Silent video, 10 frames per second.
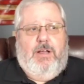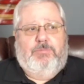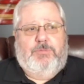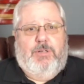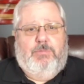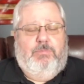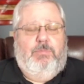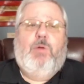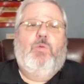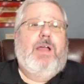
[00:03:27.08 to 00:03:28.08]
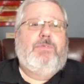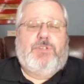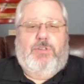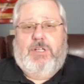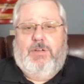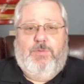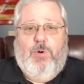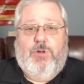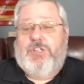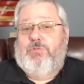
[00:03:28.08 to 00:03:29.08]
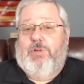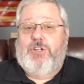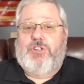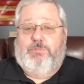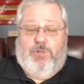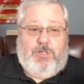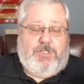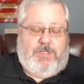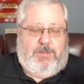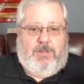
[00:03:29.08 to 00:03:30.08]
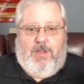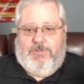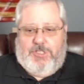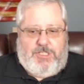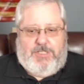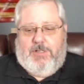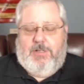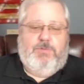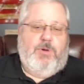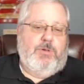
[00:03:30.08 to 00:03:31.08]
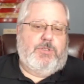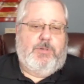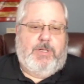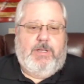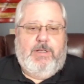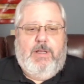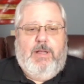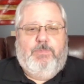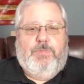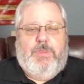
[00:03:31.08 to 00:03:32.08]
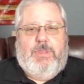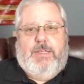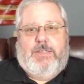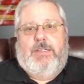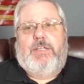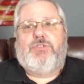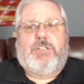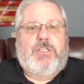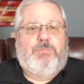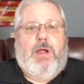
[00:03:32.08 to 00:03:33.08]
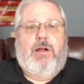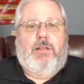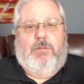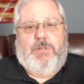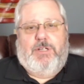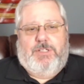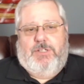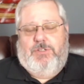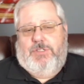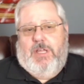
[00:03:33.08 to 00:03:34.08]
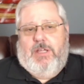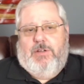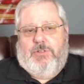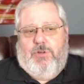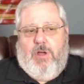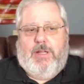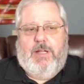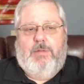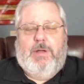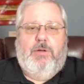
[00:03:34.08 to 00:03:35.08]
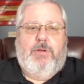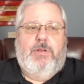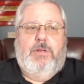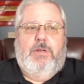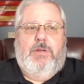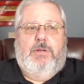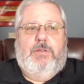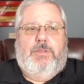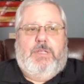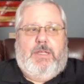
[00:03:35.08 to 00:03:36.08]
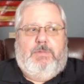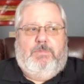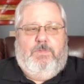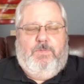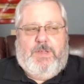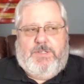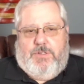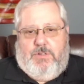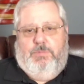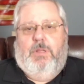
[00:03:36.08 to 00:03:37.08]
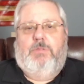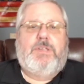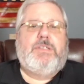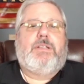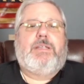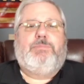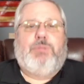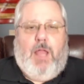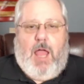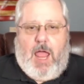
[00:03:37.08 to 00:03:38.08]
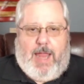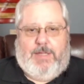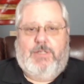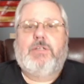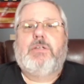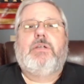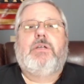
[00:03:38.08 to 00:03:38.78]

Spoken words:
you know, my wife is looking forward. She read your book. She loves it. She's looking forward to it. It's an interesting parallel because, as you say, you're talking about the physically blind